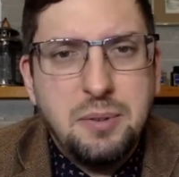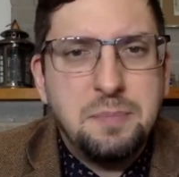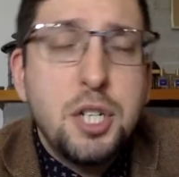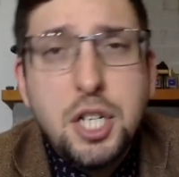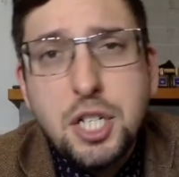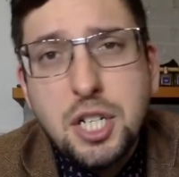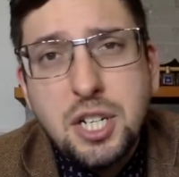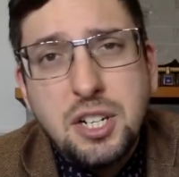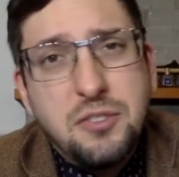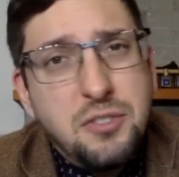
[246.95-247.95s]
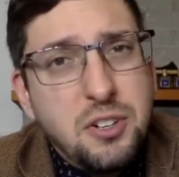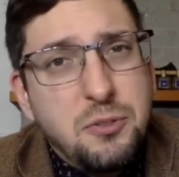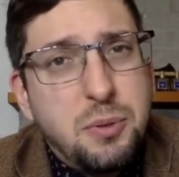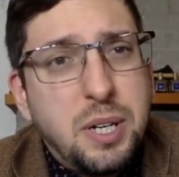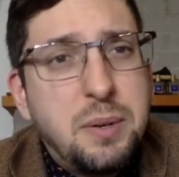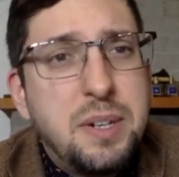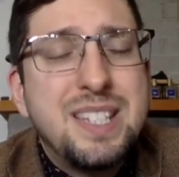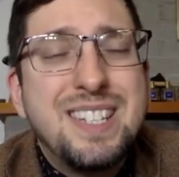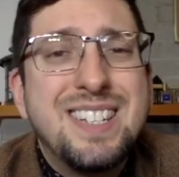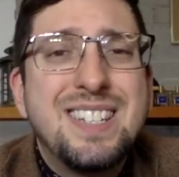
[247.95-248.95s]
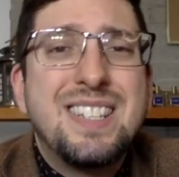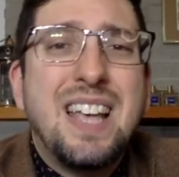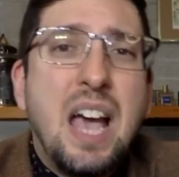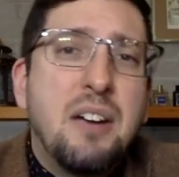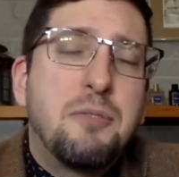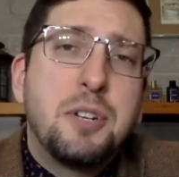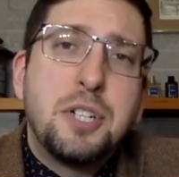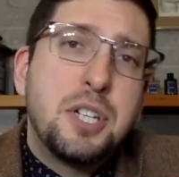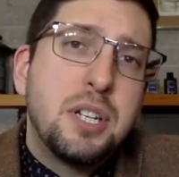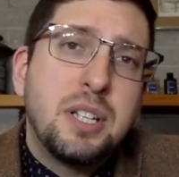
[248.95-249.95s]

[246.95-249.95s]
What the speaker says: Projection of the fragrance is average,